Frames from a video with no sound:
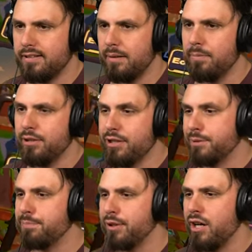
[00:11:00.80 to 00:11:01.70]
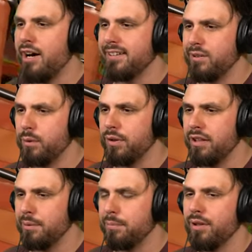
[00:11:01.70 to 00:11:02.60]
somebody just book. Honestly, we don't
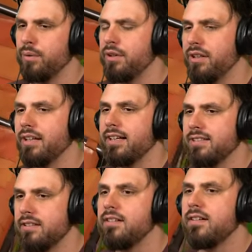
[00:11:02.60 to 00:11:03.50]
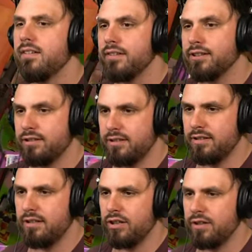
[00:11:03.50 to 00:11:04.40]
need the book. We don't need the lesson. Just
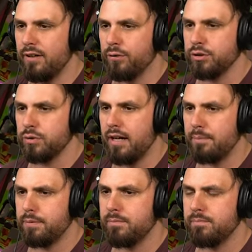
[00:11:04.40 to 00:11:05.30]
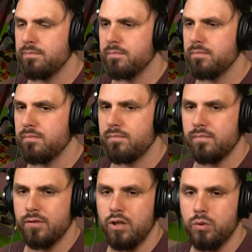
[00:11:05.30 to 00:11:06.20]
tear it down for scrap.
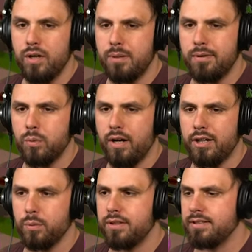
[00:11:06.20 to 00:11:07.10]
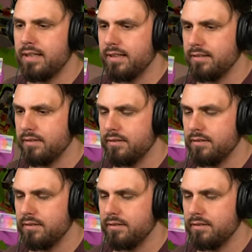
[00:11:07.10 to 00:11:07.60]
Yeah, new item acquired. What is that?